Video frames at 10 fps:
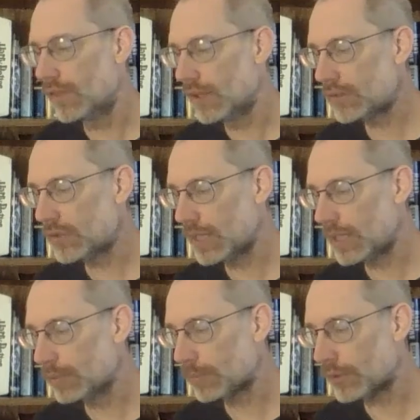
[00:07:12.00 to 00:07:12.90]
This
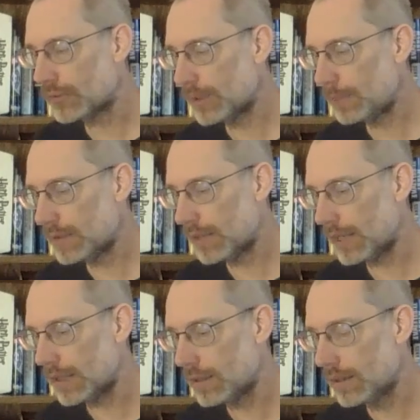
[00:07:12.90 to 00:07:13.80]
scene
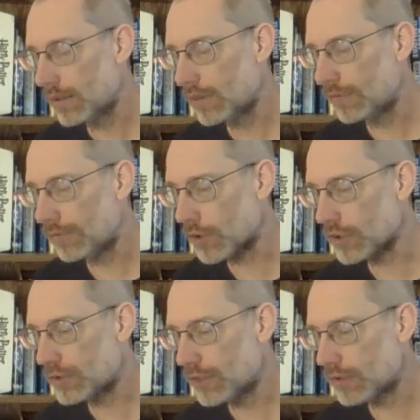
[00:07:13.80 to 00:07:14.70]
precipitated the
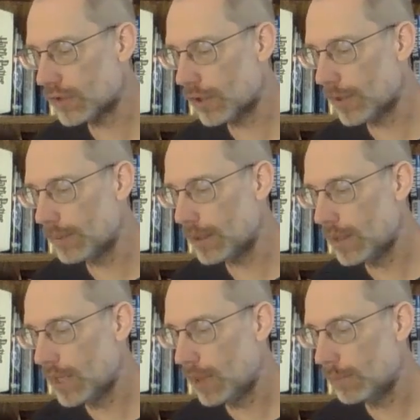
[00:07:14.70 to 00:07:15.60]
first disagreement
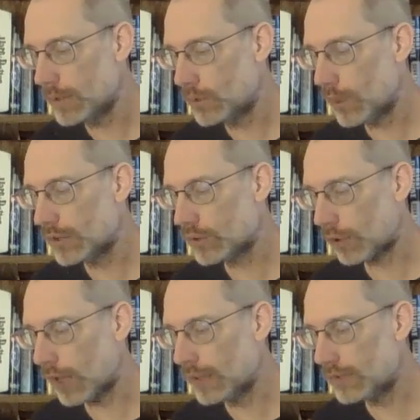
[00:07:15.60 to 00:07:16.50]
between
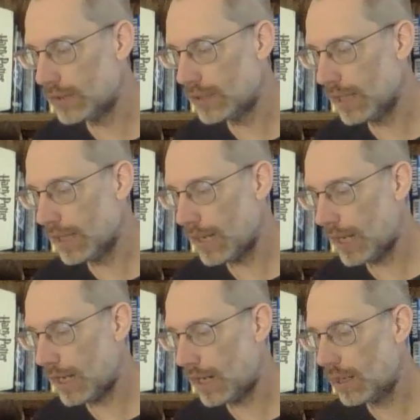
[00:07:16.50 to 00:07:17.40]
Tracy and
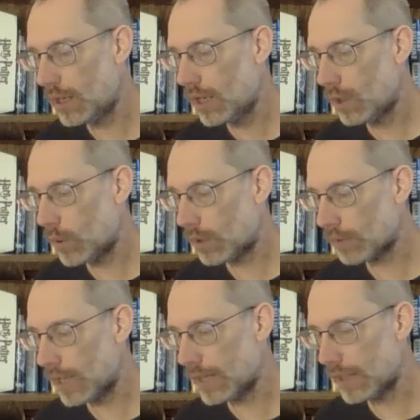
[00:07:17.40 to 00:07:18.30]
I
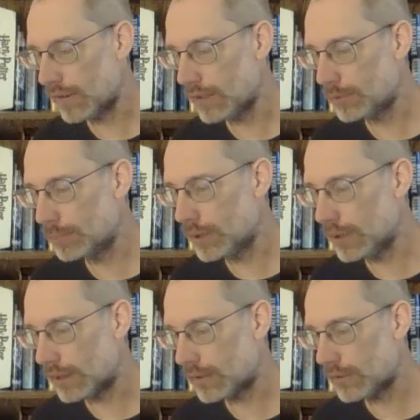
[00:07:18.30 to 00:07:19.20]
while writing these
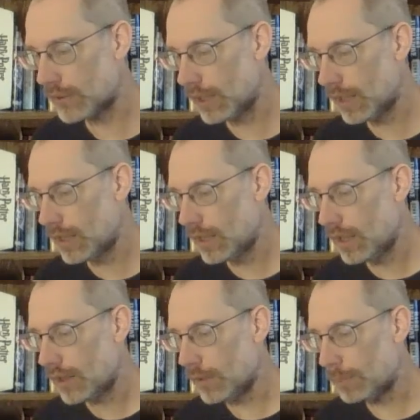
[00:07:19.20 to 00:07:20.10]
books.
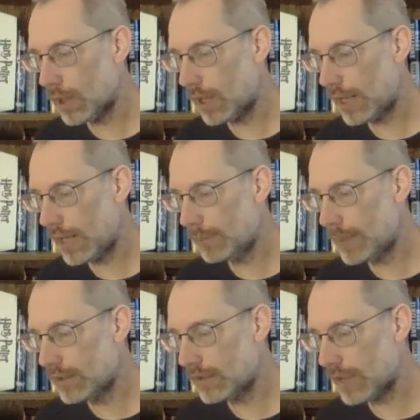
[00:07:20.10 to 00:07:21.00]
The plot had
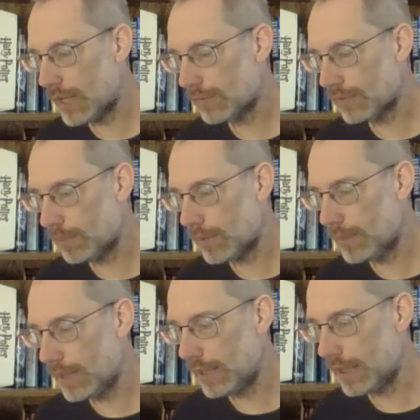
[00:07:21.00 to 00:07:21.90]
been designed from the
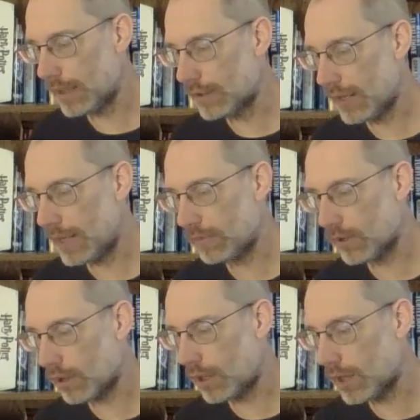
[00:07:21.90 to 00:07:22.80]
beginning to have
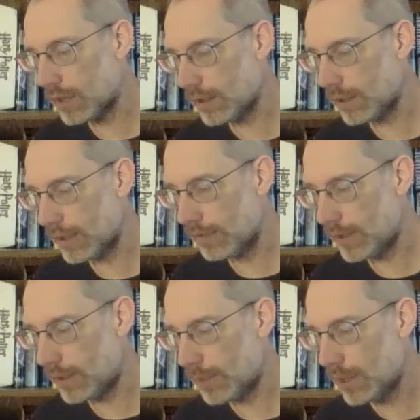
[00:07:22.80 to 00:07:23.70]
Laurana
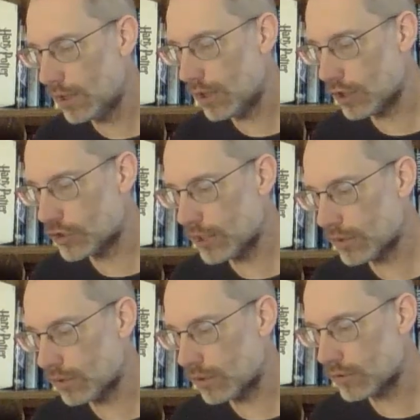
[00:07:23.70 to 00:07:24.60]
give up her
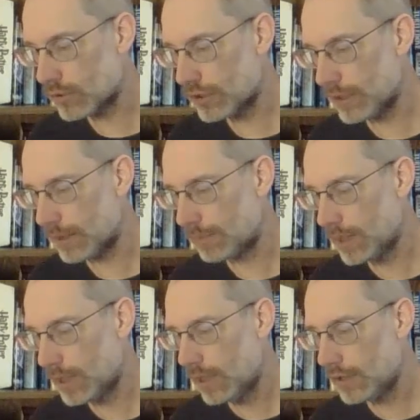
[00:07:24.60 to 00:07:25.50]
generalship
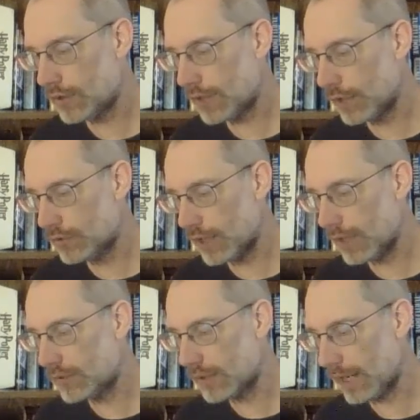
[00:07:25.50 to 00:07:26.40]
to go
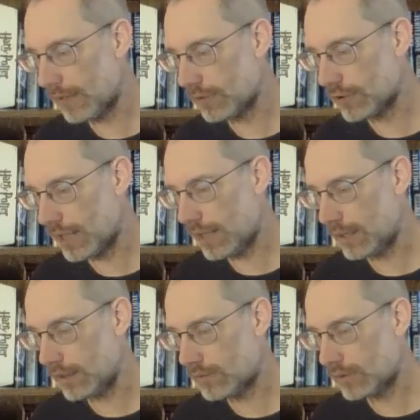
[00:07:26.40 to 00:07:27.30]
chasing after
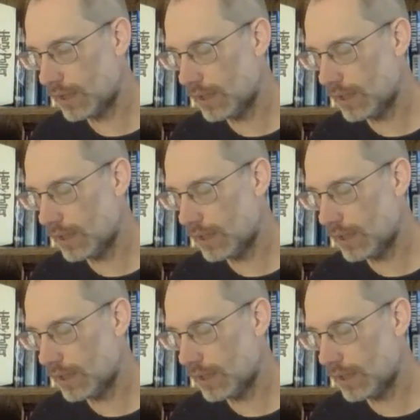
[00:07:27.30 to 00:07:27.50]
Tanis.